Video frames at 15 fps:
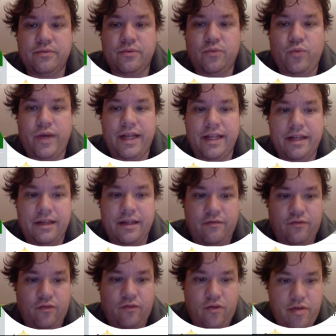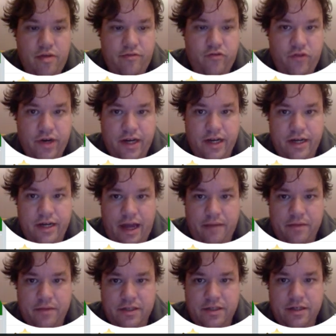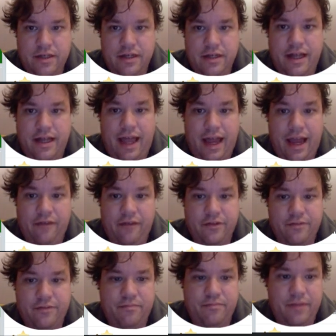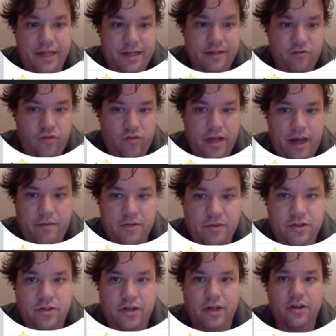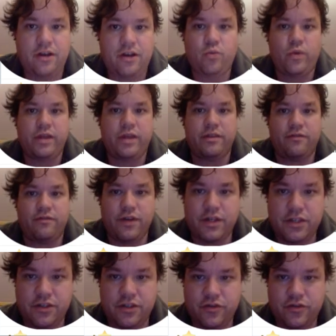win that fourth trick in diamonds after bleeding 3 diamonds, you cannot win the first